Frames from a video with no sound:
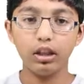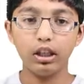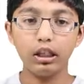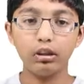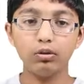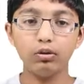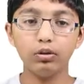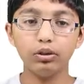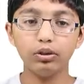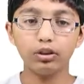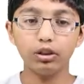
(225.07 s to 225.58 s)

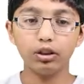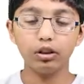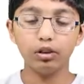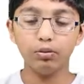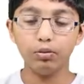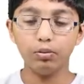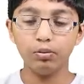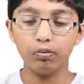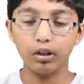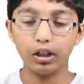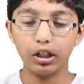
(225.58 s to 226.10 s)
equals
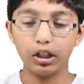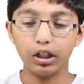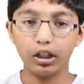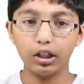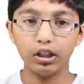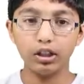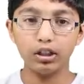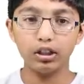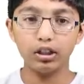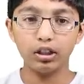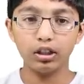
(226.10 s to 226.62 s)
open
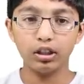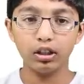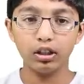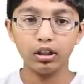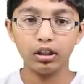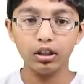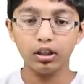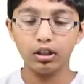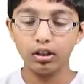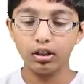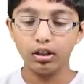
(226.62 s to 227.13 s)
brackets,
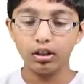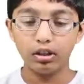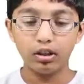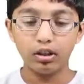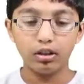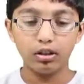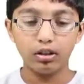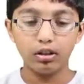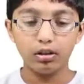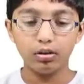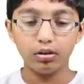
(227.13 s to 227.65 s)

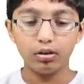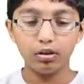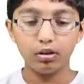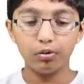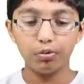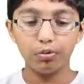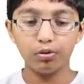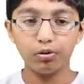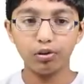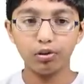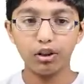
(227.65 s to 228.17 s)

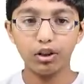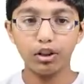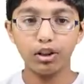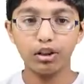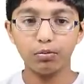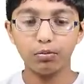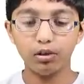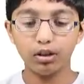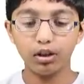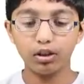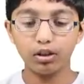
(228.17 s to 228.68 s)
open
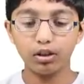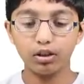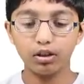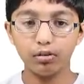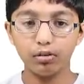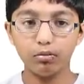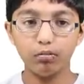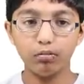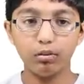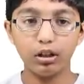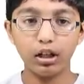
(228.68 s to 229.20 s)
quotation marks,